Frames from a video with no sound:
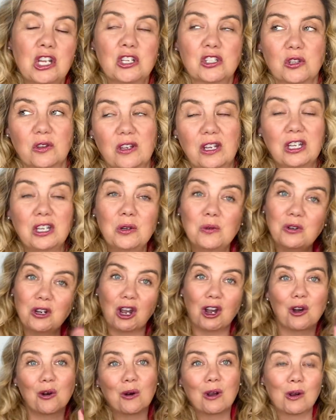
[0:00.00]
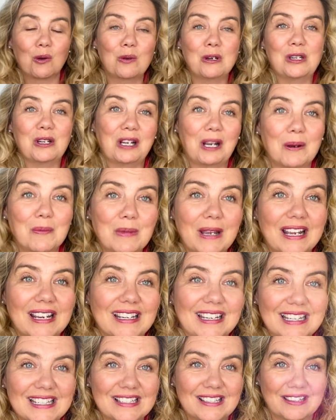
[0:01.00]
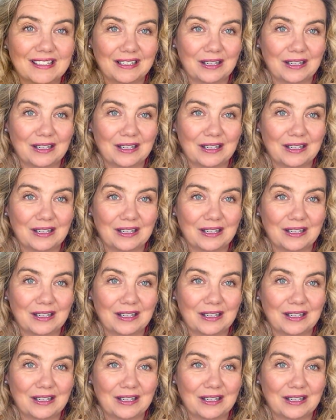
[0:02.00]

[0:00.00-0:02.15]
so that you know when you come back into the